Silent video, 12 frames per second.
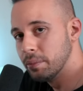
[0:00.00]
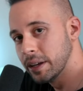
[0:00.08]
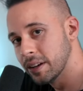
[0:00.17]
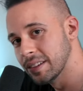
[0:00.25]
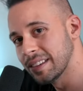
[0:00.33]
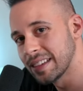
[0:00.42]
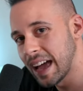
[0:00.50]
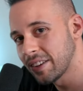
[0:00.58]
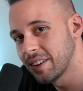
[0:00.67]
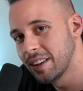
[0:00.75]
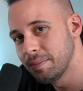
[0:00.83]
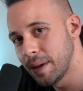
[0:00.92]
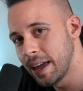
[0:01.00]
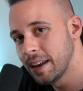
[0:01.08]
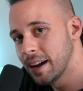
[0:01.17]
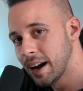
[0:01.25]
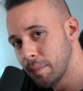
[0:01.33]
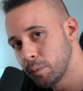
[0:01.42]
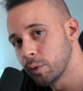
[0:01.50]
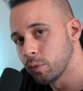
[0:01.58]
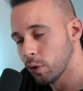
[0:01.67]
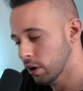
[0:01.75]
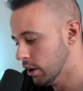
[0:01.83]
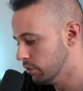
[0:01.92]
because it's actually paying up to
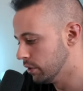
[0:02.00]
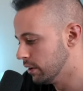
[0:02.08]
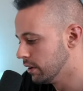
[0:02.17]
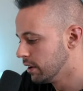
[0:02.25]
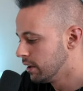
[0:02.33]
400.